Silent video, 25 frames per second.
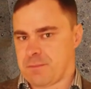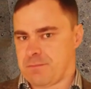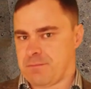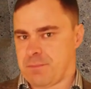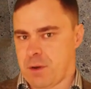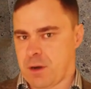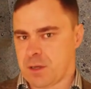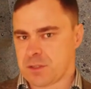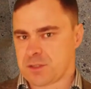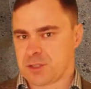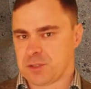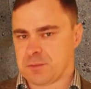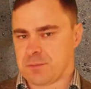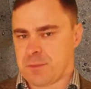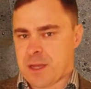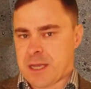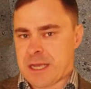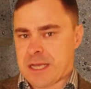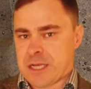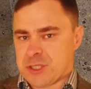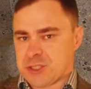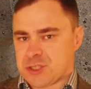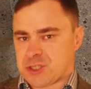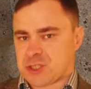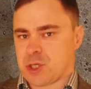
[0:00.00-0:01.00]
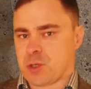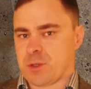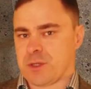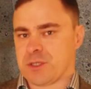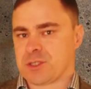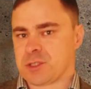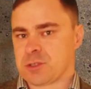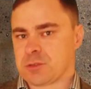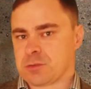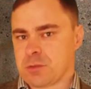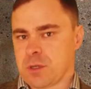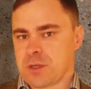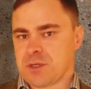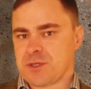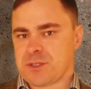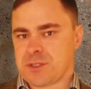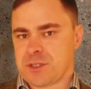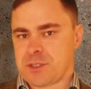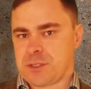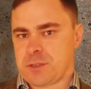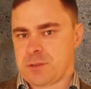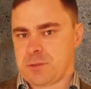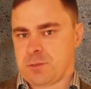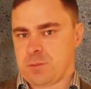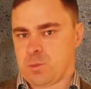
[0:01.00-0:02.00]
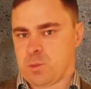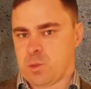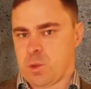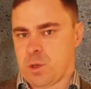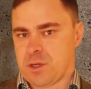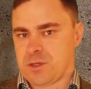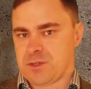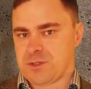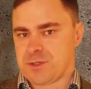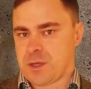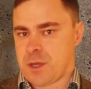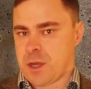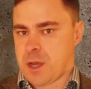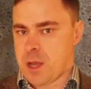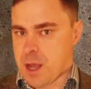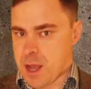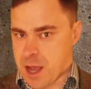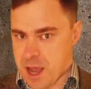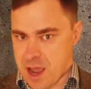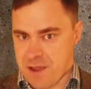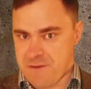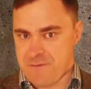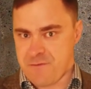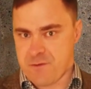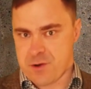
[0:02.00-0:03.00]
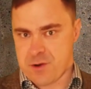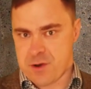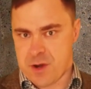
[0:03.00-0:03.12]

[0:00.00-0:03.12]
at the bottom. So Etruscan was a